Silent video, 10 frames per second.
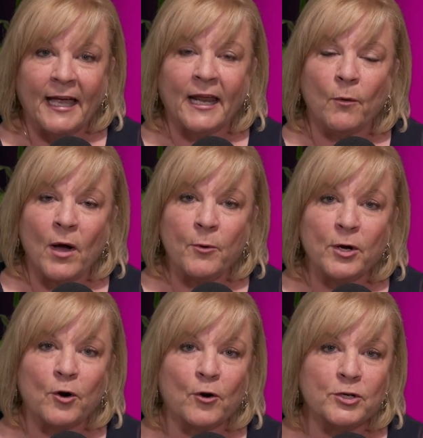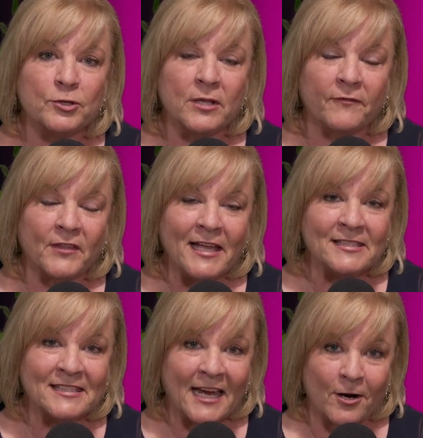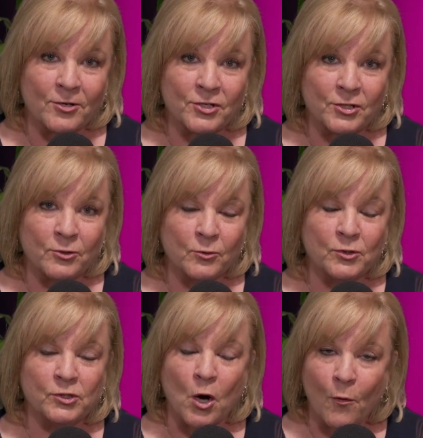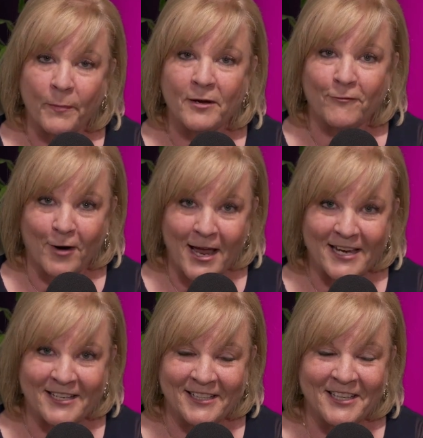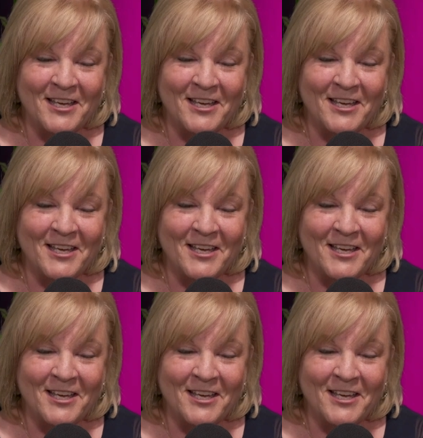And I want to encourage you that if that scares you, don't be afraid.